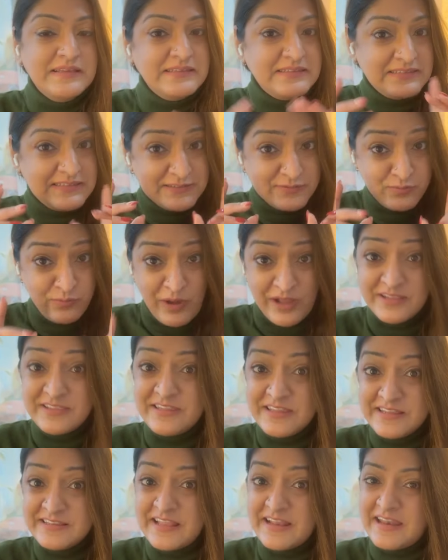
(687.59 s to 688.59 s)
This is one
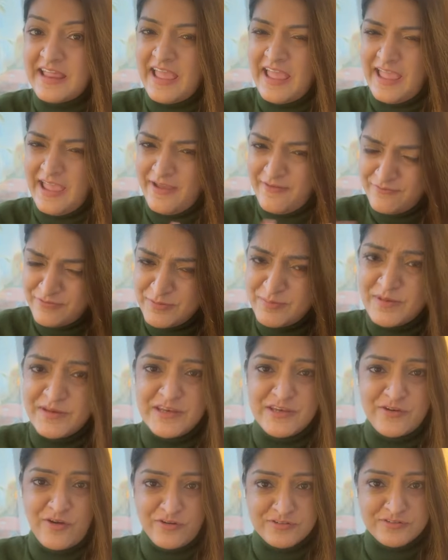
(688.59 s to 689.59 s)
thing that everybody
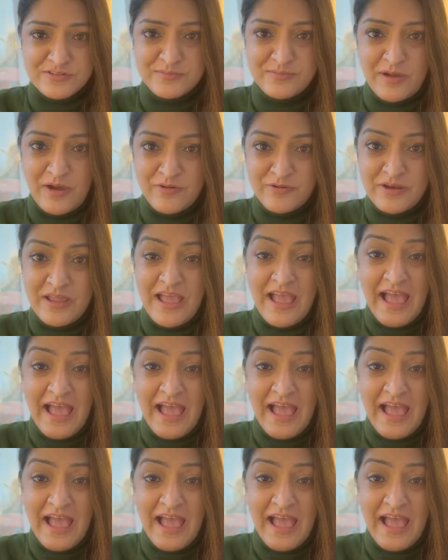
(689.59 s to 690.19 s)
talks about: